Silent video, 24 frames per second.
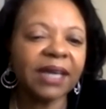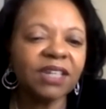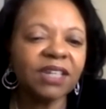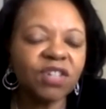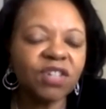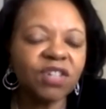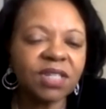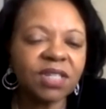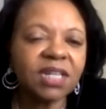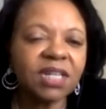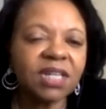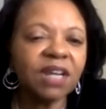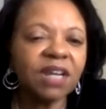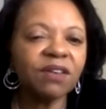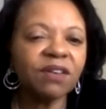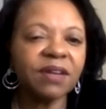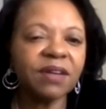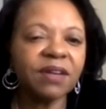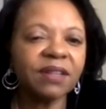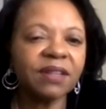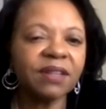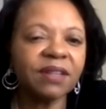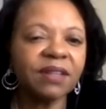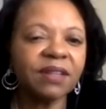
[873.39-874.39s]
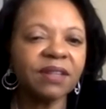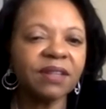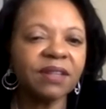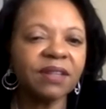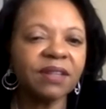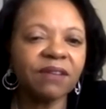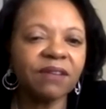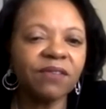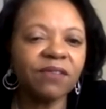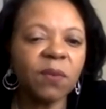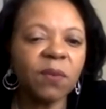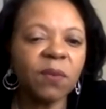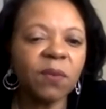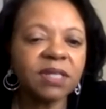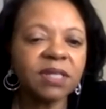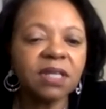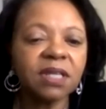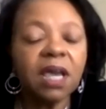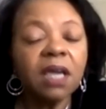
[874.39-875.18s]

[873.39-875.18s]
I can just hear in their voice.